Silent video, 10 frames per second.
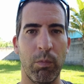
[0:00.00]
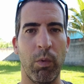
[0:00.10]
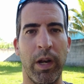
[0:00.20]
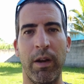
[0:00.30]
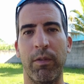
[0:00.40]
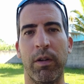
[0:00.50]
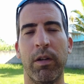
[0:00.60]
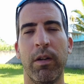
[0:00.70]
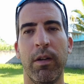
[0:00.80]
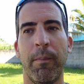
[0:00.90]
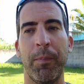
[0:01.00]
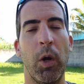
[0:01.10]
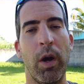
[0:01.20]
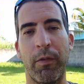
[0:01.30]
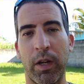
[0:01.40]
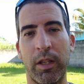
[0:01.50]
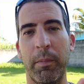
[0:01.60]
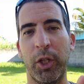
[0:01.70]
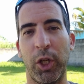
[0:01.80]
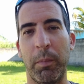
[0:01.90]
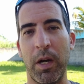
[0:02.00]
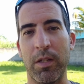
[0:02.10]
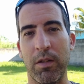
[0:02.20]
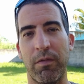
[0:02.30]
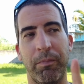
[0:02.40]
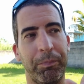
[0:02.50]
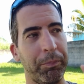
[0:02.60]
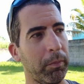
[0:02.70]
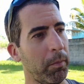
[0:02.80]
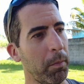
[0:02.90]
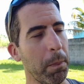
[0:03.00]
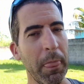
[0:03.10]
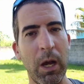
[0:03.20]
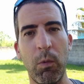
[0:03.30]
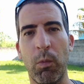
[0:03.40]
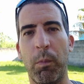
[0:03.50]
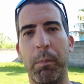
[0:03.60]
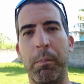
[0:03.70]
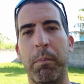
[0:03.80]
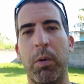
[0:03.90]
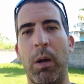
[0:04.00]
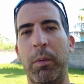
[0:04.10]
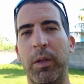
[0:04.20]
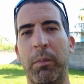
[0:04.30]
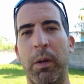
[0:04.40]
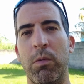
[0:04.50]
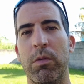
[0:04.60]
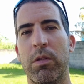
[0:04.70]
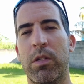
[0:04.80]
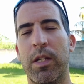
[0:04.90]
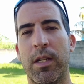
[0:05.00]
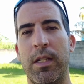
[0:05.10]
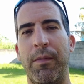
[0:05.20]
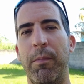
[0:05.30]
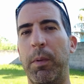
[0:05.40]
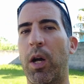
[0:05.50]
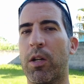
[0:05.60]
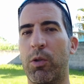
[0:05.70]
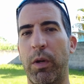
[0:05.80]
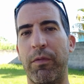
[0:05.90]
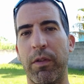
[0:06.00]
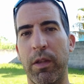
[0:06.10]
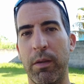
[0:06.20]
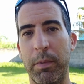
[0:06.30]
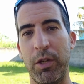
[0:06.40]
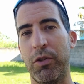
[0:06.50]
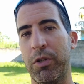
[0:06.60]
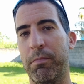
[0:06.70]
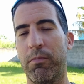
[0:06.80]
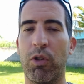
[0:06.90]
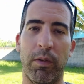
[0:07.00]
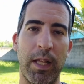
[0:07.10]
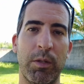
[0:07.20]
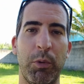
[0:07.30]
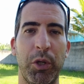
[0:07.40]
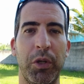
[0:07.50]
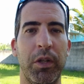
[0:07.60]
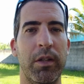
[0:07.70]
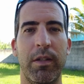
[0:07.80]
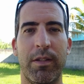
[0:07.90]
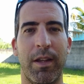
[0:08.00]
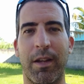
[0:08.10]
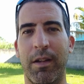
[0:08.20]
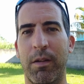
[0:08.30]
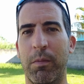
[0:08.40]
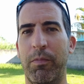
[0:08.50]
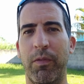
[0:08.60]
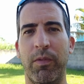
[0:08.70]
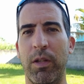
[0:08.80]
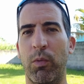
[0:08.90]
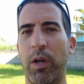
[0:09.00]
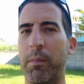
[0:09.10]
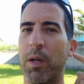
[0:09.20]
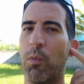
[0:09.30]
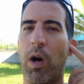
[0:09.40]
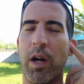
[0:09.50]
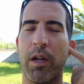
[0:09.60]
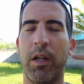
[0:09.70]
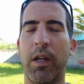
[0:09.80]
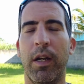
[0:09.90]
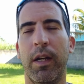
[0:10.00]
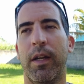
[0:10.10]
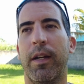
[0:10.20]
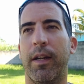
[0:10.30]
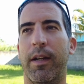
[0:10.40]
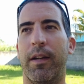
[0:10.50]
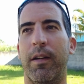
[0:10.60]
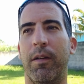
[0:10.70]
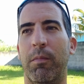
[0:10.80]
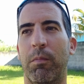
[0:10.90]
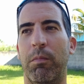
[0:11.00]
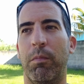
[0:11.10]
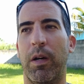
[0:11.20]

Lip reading: whatever. Oh, I forgot to mention a positive. Probably about 6, 7 blocks away from the beach, so that's pretty good. It's like a 15, 20 minute walk. um,